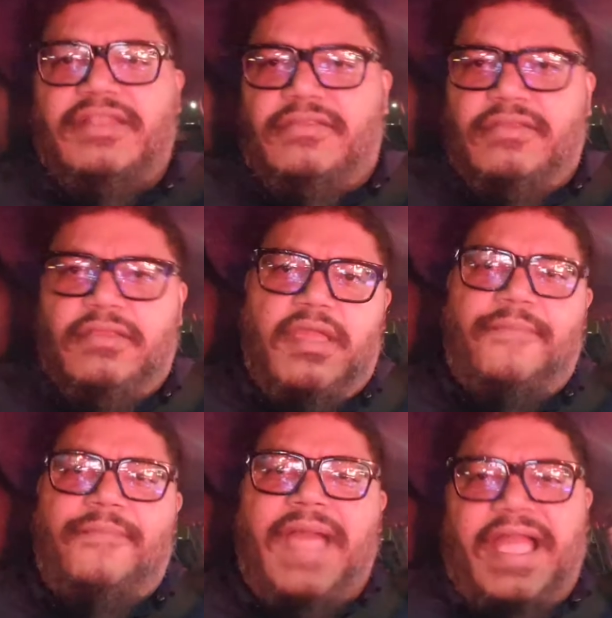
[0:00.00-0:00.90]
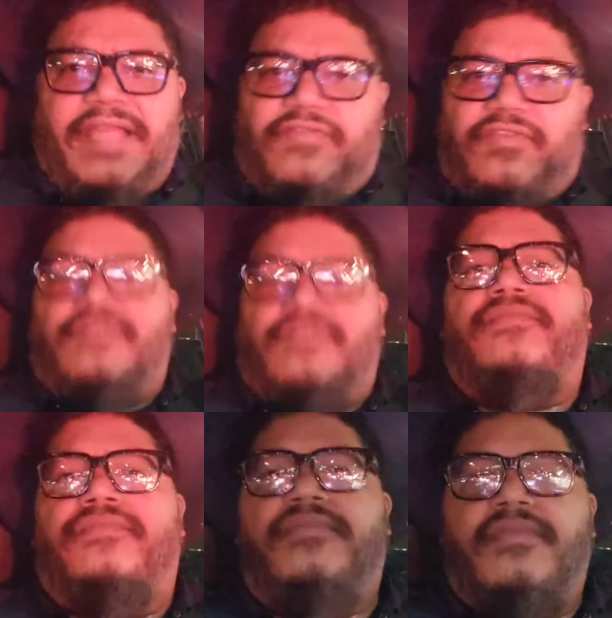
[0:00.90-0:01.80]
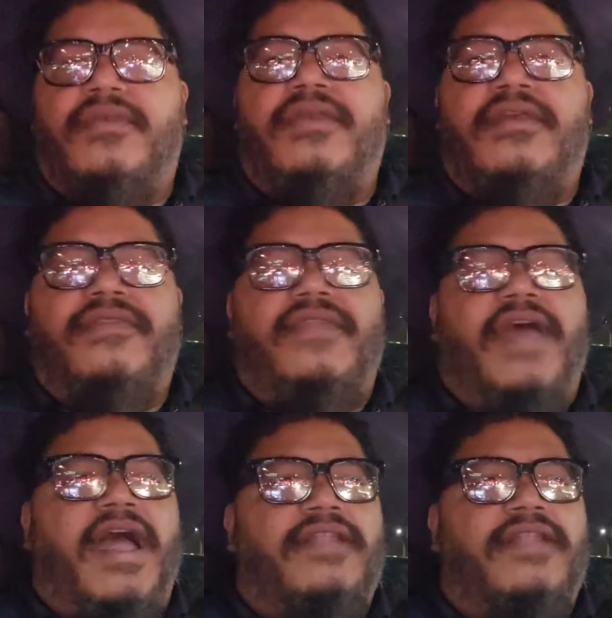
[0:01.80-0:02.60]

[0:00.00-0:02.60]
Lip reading: imagine that